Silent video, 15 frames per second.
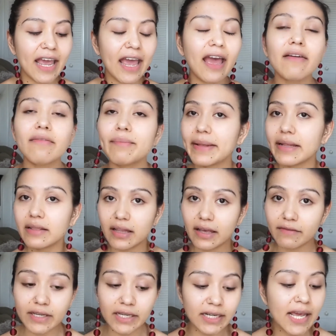have been
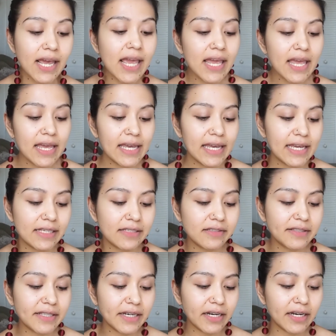loving
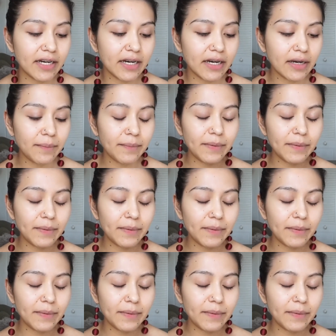is the